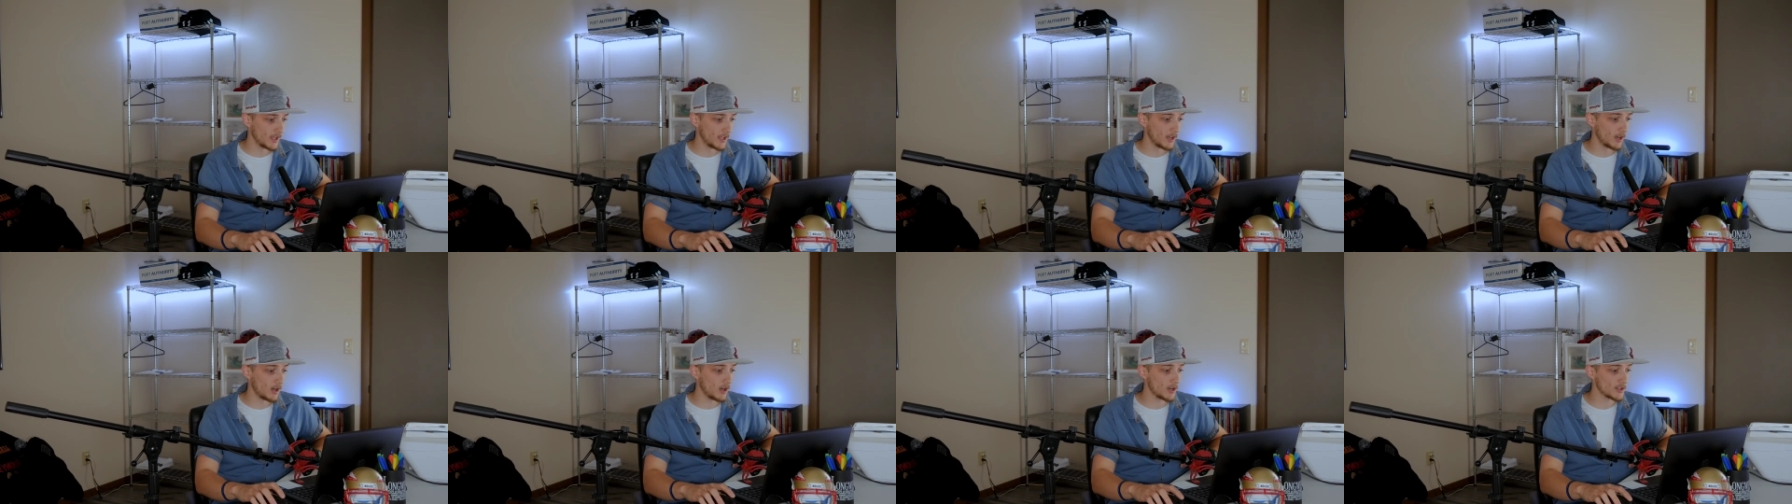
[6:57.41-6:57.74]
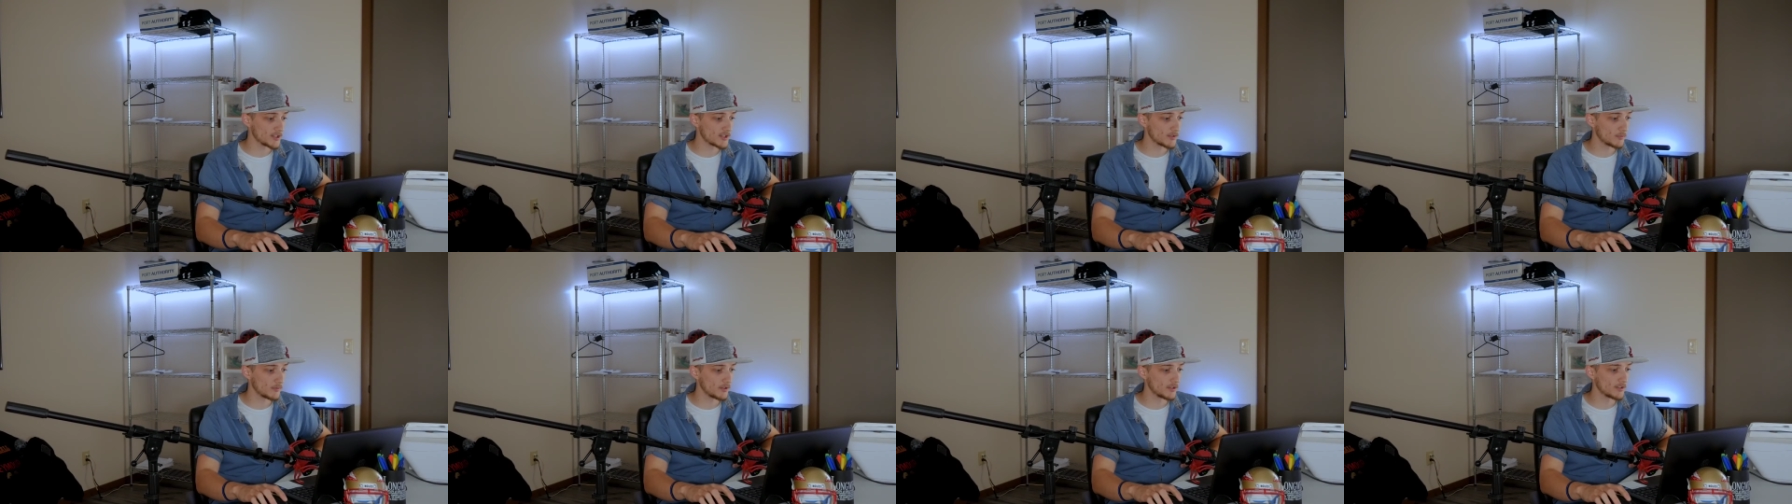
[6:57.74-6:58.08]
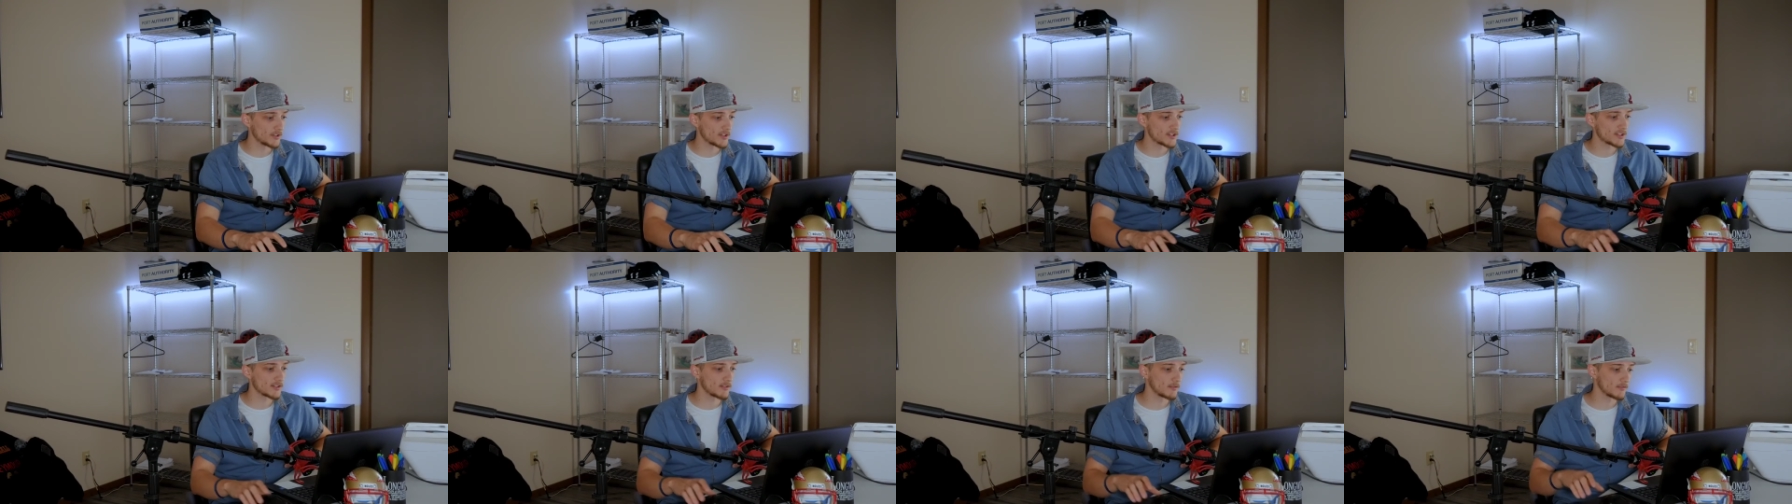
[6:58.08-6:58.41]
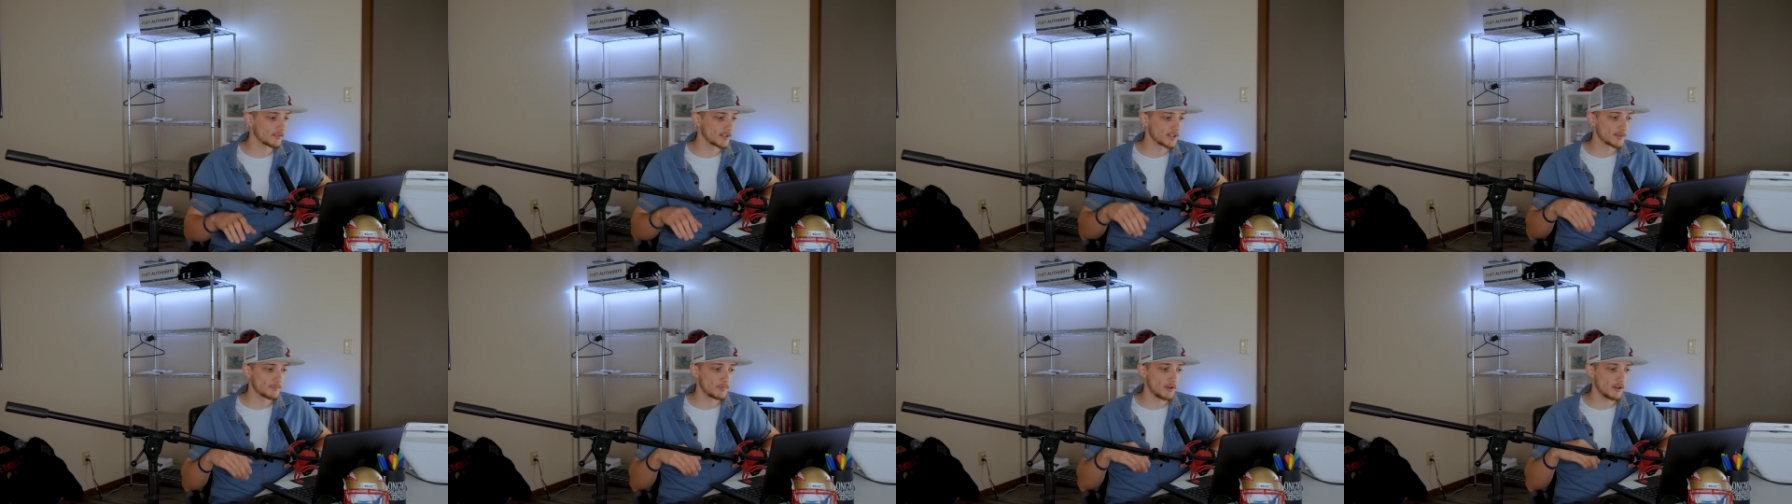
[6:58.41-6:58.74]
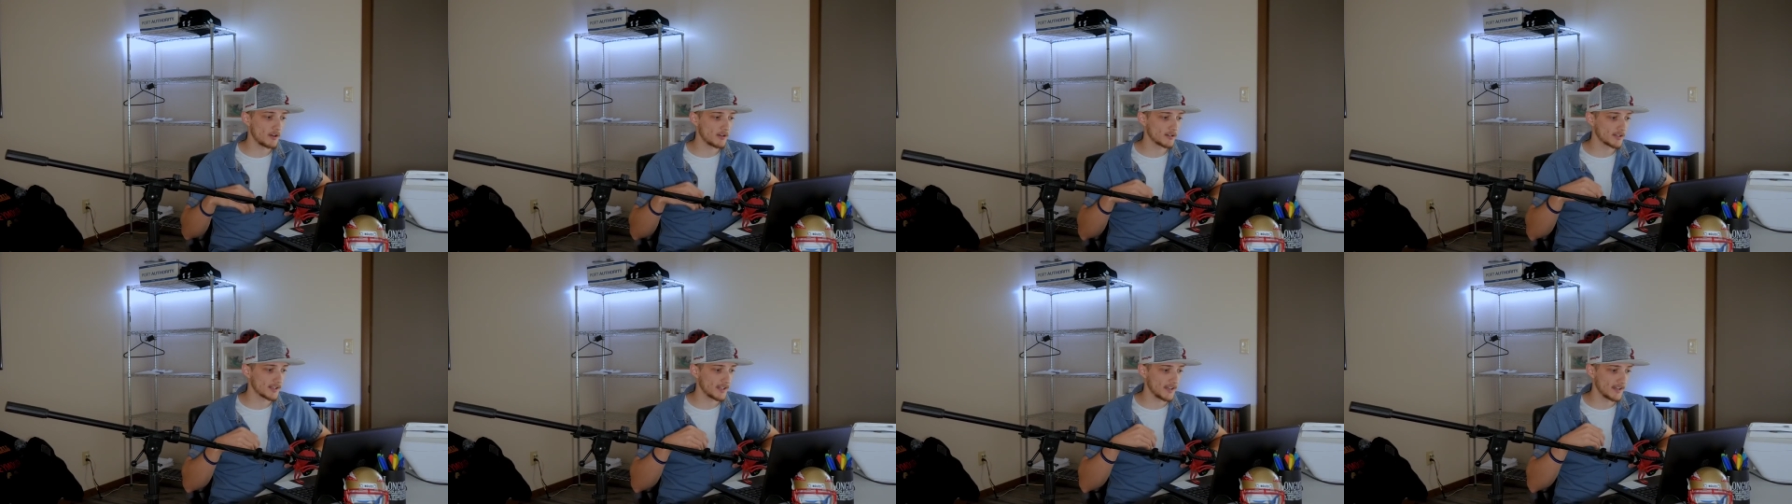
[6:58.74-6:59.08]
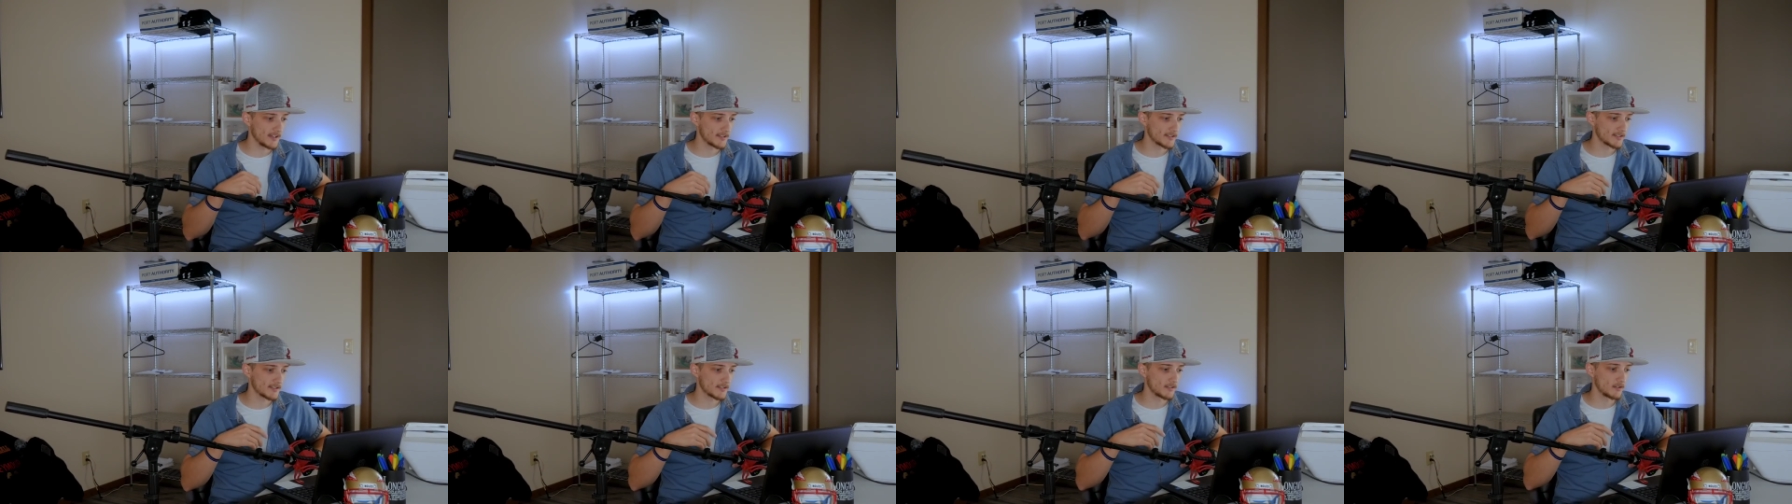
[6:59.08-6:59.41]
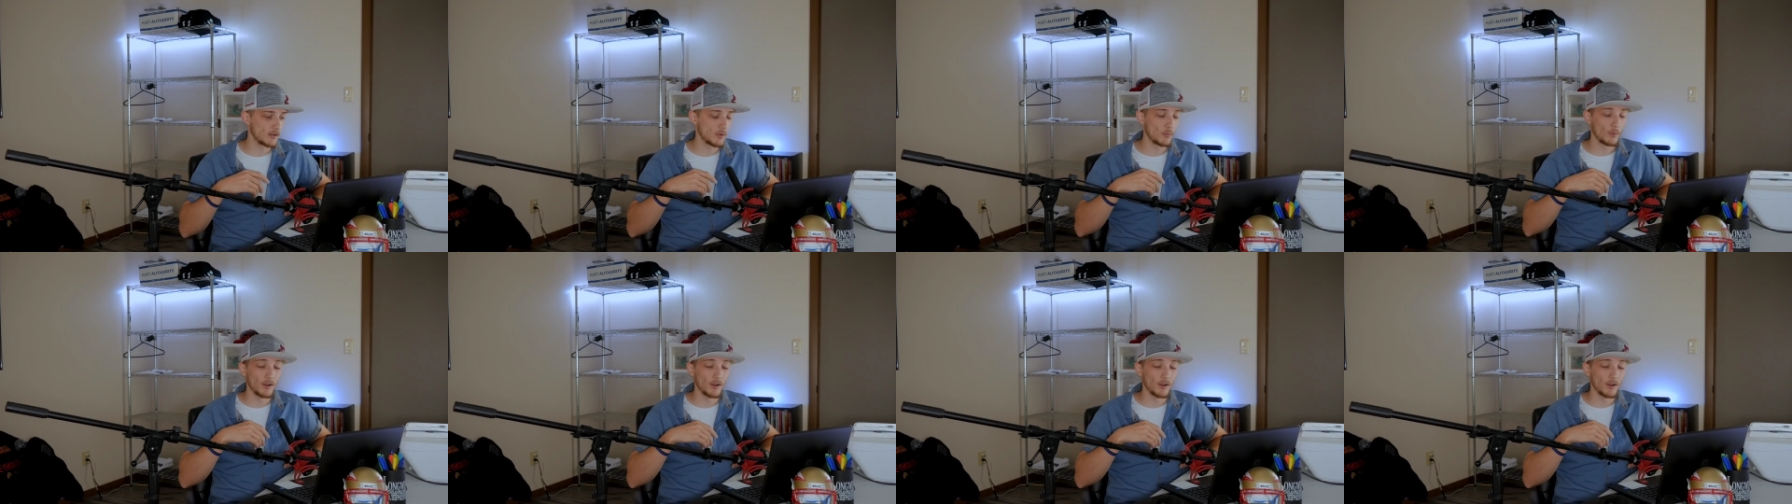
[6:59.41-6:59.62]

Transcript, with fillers: And I also wanted to start this podcast